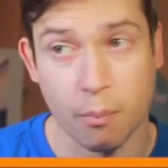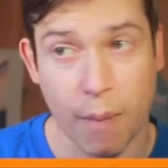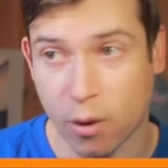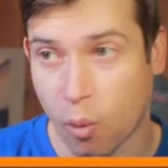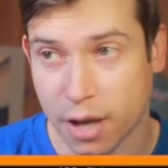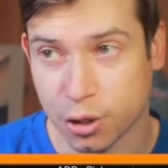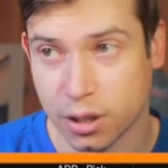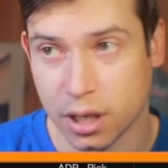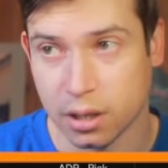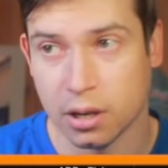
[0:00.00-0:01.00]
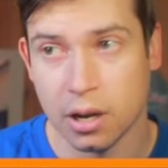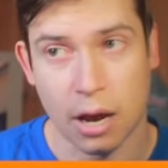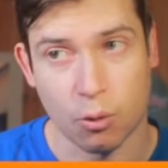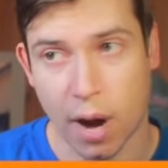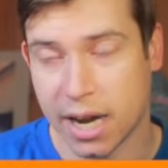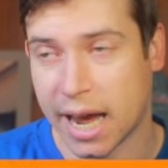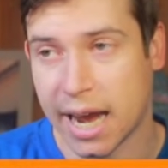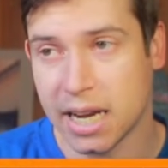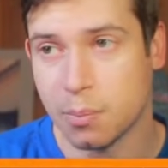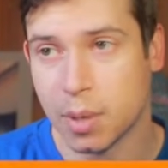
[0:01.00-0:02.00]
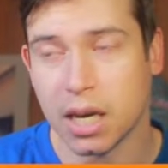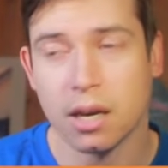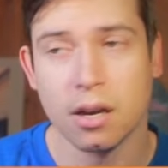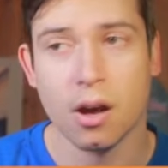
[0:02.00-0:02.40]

Mike Washington, right at ADP.